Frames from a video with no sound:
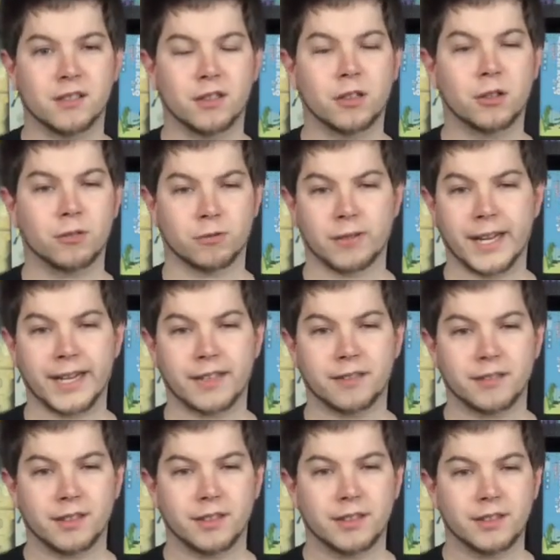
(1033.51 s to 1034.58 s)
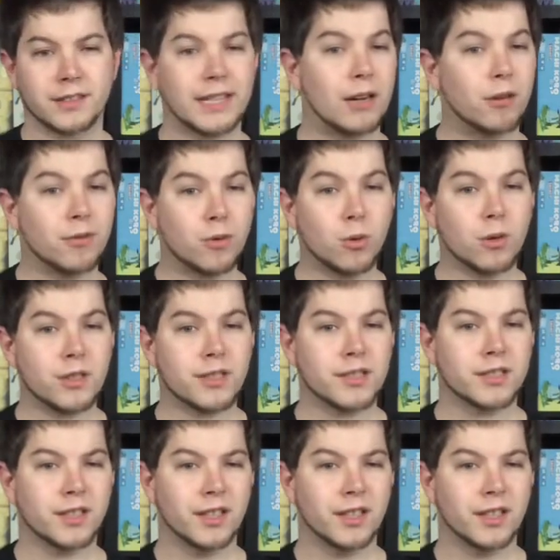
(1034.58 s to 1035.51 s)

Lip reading: great. Now, of course,